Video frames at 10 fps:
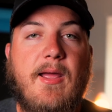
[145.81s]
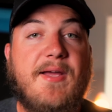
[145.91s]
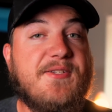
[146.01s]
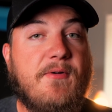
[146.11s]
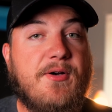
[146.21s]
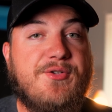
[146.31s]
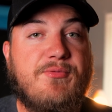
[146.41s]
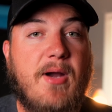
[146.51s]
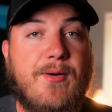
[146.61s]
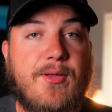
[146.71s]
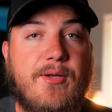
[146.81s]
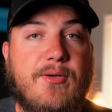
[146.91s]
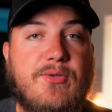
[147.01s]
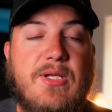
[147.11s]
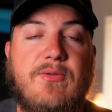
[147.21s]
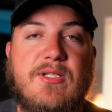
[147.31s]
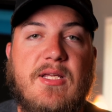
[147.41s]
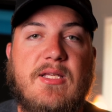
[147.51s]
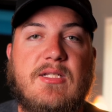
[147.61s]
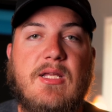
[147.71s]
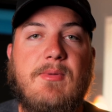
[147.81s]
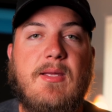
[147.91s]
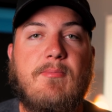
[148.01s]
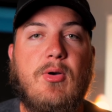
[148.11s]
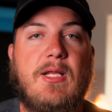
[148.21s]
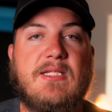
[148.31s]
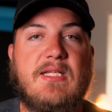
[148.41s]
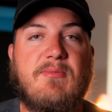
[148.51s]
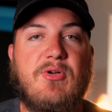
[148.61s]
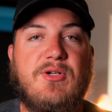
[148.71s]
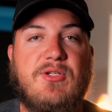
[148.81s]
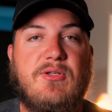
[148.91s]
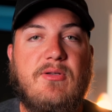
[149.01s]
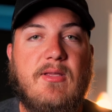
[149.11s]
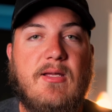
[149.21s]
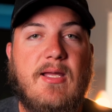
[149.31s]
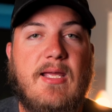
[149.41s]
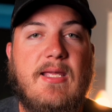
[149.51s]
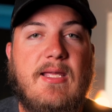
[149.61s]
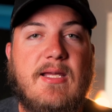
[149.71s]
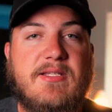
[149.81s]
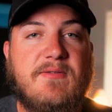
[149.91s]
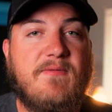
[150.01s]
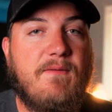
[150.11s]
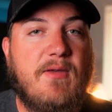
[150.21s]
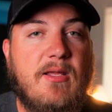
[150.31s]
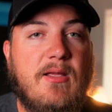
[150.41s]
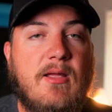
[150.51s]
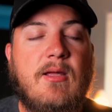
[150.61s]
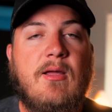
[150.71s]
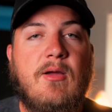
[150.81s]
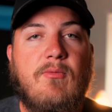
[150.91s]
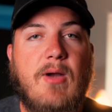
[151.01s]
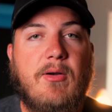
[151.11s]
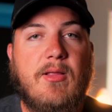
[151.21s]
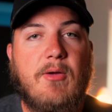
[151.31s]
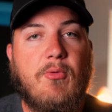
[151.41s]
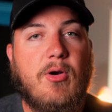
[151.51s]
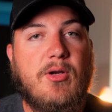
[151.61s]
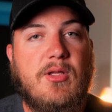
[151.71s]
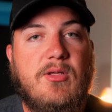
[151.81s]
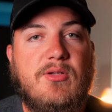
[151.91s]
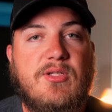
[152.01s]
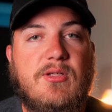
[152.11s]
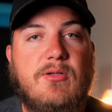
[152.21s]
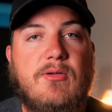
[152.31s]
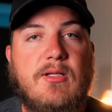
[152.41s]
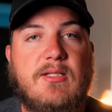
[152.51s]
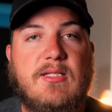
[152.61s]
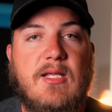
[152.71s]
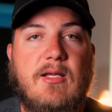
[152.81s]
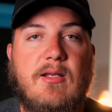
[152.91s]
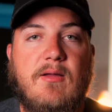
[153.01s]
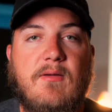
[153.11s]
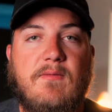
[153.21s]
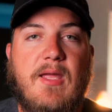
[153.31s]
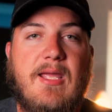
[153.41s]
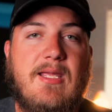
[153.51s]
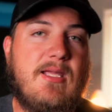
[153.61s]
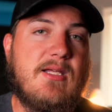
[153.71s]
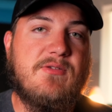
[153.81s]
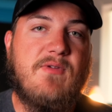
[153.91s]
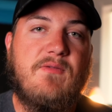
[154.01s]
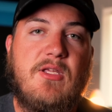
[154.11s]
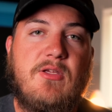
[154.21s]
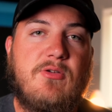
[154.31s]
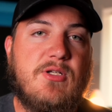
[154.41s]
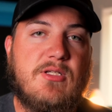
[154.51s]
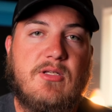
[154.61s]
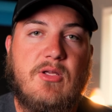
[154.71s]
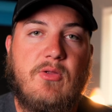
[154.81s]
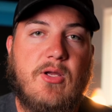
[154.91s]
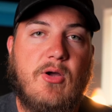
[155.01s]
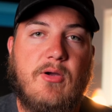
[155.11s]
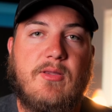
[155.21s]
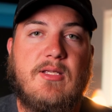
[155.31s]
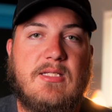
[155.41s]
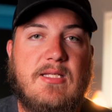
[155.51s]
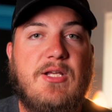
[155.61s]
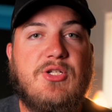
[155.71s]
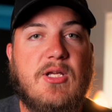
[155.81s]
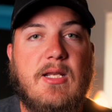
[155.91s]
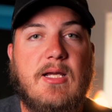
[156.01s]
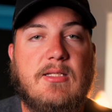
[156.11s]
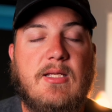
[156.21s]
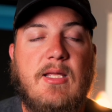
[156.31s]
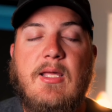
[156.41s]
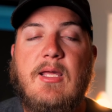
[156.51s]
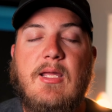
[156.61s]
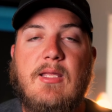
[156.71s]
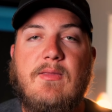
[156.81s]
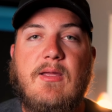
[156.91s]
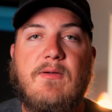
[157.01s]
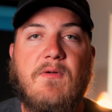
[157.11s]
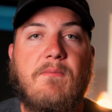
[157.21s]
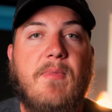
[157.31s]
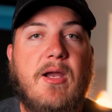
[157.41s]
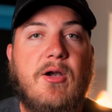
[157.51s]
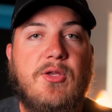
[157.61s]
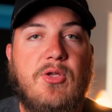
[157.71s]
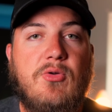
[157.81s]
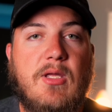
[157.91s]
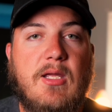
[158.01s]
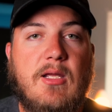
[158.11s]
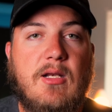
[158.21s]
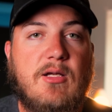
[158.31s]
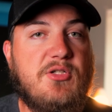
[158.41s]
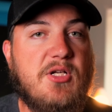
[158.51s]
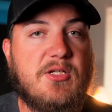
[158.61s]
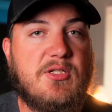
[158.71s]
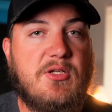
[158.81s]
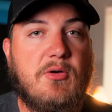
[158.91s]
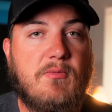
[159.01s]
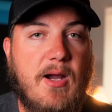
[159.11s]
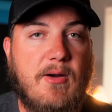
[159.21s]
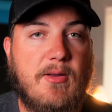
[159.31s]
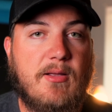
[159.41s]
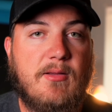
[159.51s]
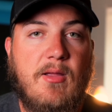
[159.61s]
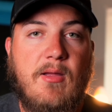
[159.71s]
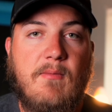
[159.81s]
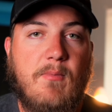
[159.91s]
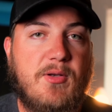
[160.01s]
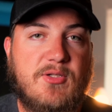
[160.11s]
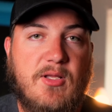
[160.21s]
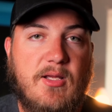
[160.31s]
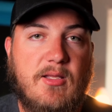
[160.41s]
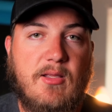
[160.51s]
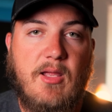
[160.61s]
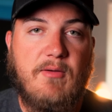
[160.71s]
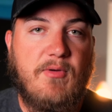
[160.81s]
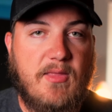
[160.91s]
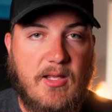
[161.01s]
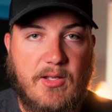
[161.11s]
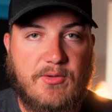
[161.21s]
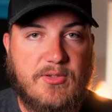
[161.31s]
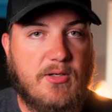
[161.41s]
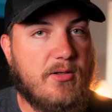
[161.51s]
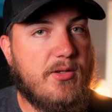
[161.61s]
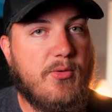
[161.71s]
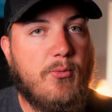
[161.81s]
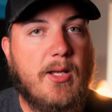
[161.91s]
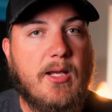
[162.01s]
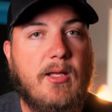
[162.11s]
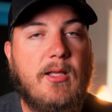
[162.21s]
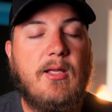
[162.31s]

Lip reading: As far as routing goes, it looks like it's going to be pretty similar to the AES50 routing that we're already used to. Instead of the AES50, you just click on the StageConnect, and then from there you can adjust your routing, much like everything else on the wing.